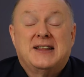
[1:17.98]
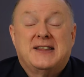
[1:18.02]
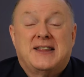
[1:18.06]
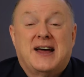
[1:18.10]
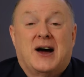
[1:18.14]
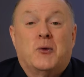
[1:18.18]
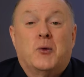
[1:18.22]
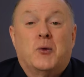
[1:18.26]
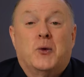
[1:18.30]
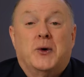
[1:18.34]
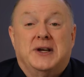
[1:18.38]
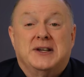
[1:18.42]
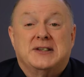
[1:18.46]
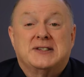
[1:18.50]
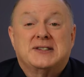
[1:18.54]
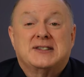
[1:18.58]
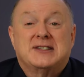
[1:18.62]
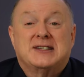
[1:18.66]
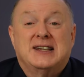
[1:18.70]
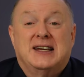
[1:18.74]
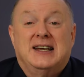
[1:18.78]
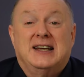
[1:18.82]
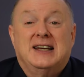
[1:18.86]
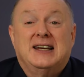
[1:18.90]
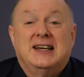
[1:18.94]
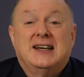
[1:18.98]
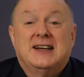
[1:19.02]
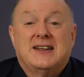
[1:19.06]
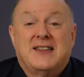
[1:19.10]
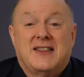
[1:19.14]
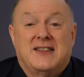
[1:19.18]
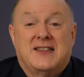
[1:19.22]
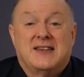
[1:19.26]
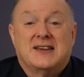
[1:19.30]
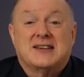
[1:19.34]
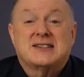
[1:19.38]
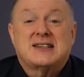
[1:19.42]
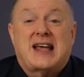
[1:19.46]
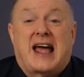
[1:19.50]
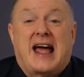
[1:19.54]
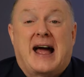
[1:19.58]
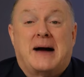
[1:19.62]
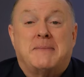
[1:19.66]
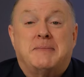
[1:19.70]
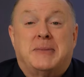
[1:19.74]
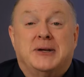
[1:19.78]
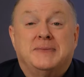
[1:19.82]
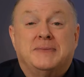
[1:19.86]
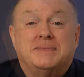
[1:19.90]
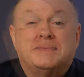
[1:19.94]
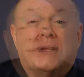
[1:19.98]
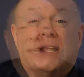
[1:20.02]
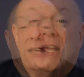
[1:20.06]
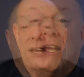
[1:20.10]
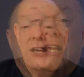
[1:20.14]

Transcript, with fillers: that we see this happen.